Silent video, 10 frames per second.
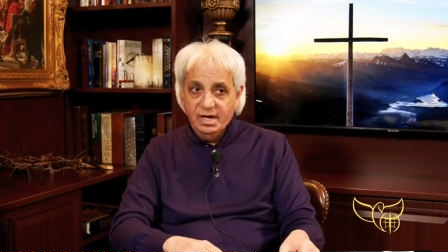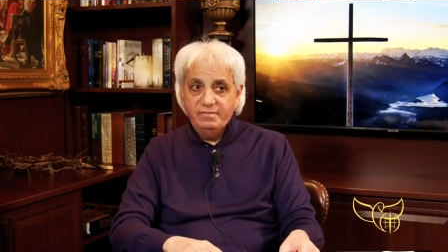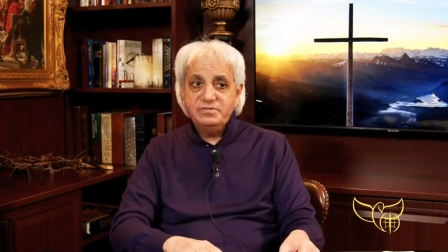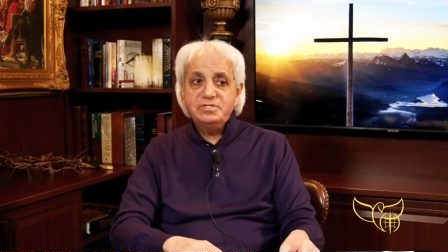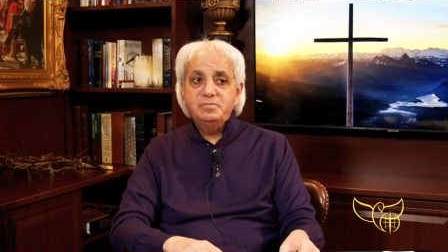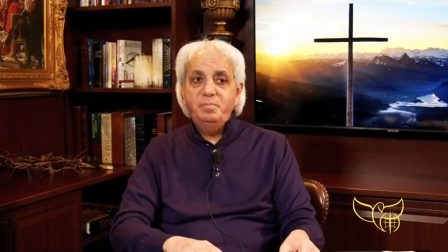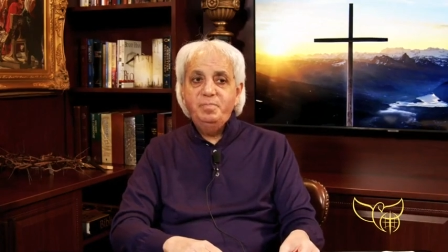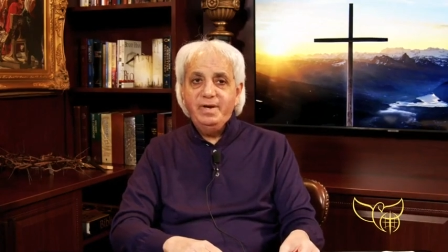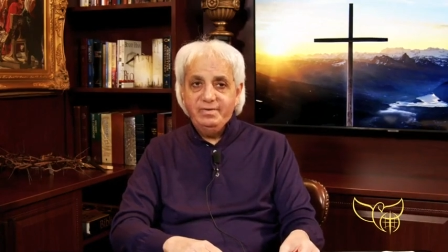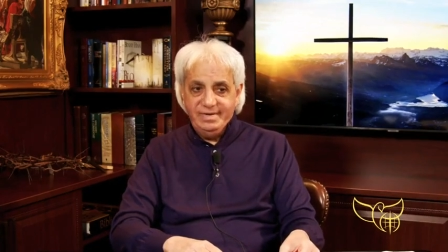of
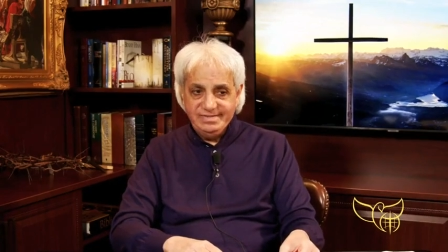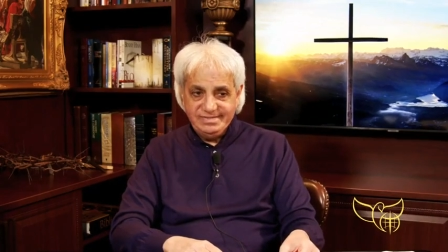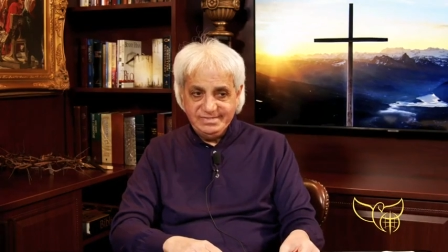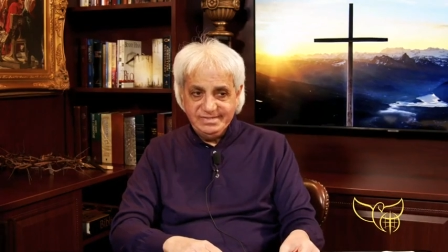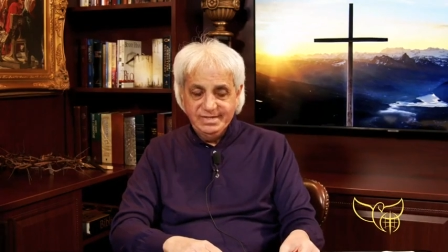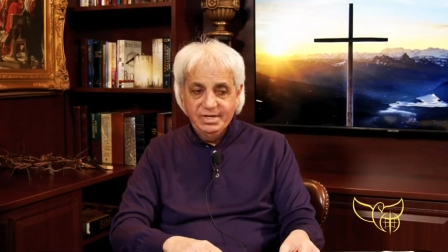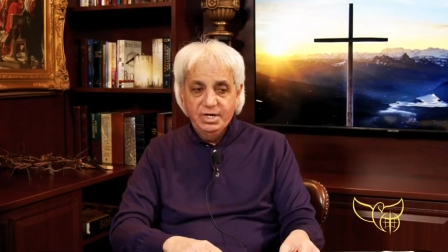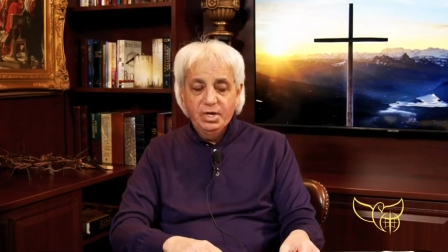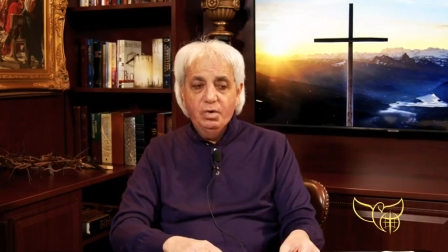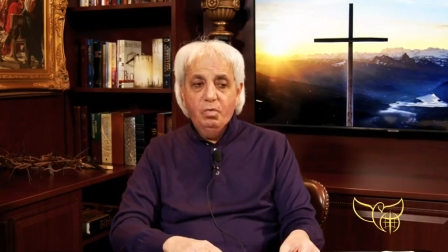spirits.
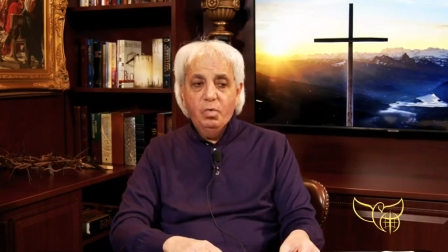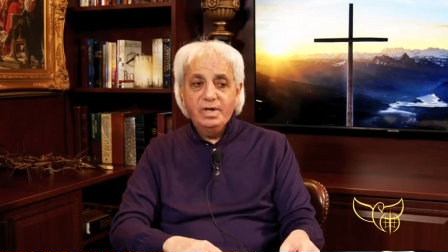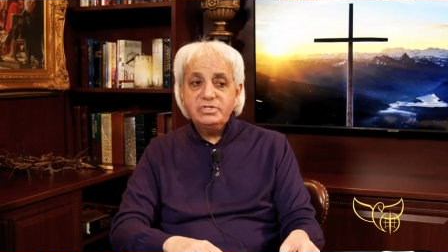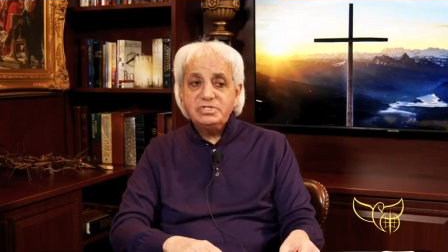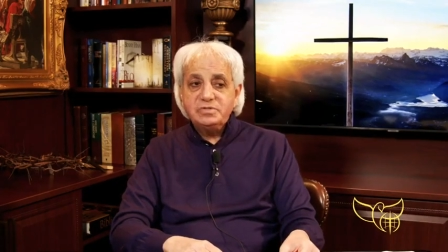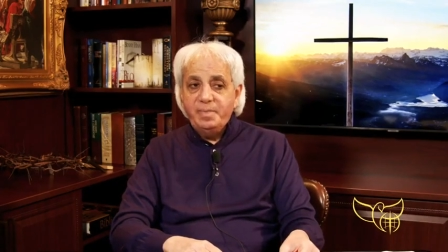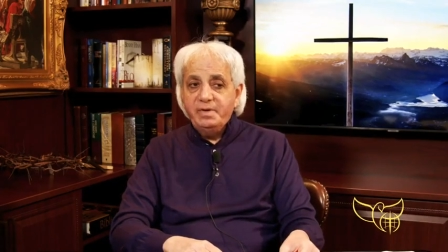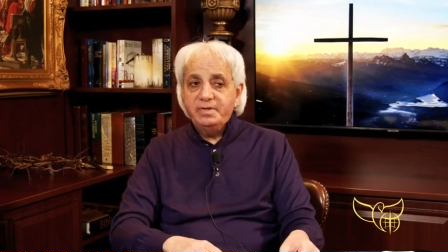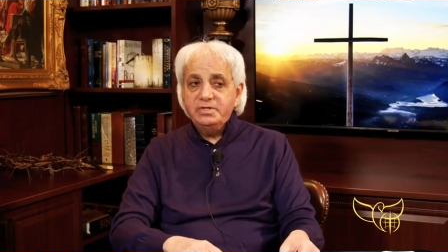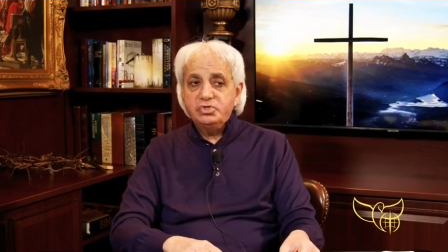What
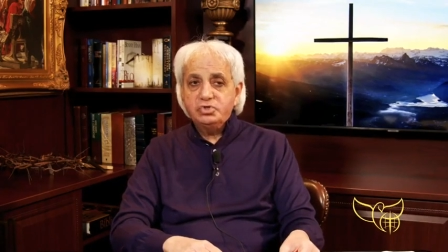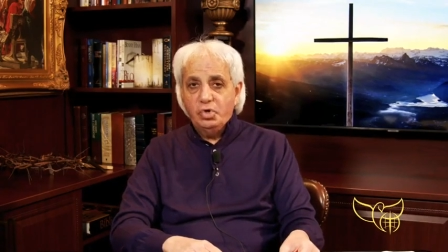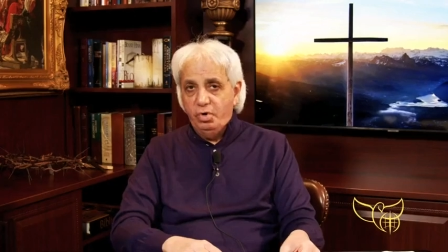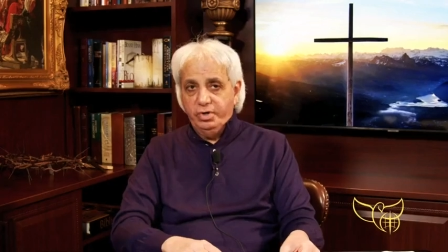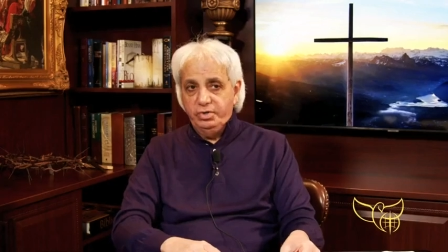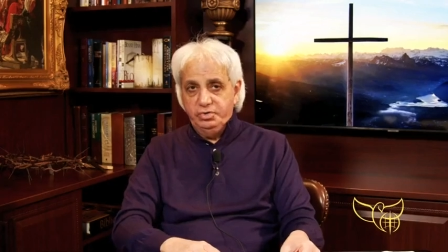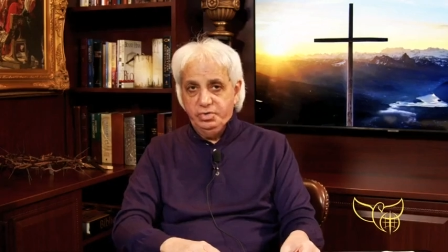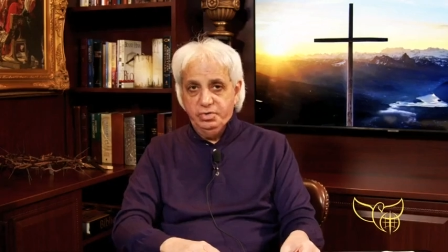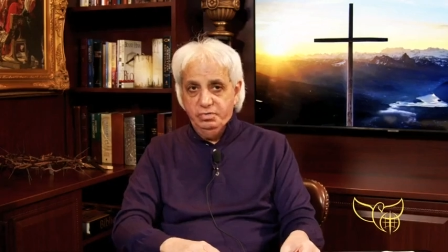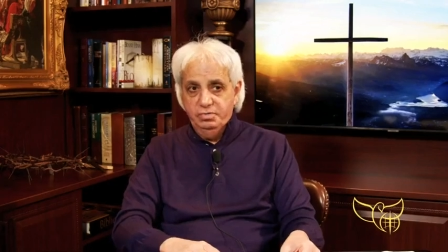spirit is talking
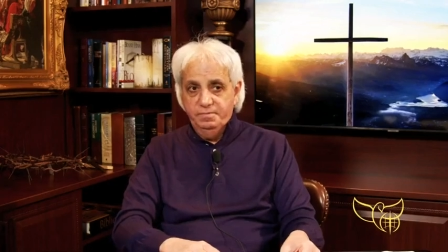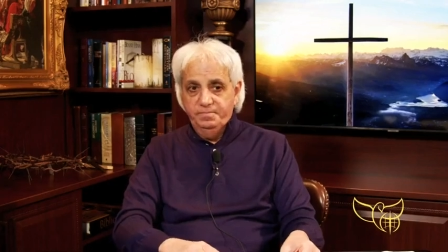to you?